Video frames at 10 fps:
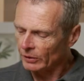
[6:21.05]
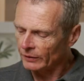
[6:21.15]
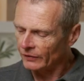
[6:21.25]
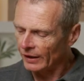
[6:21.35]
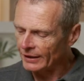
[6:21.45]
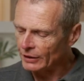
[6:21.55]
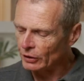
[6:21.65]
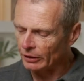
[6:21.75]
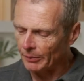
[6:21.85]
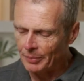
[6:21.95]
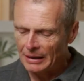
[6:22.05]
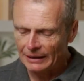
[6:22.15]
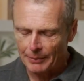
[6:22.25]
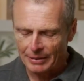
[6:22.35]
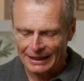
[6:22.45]
you'll find is you're going to build
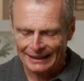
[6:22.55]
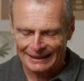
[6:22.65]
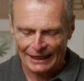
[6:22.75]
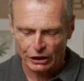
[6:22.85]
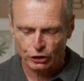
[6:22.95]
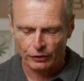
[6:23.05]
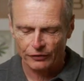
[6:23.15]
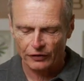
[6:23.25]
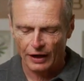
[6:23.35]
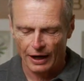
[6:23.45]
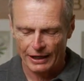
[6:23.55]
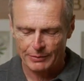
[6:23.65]
up a collection of flies,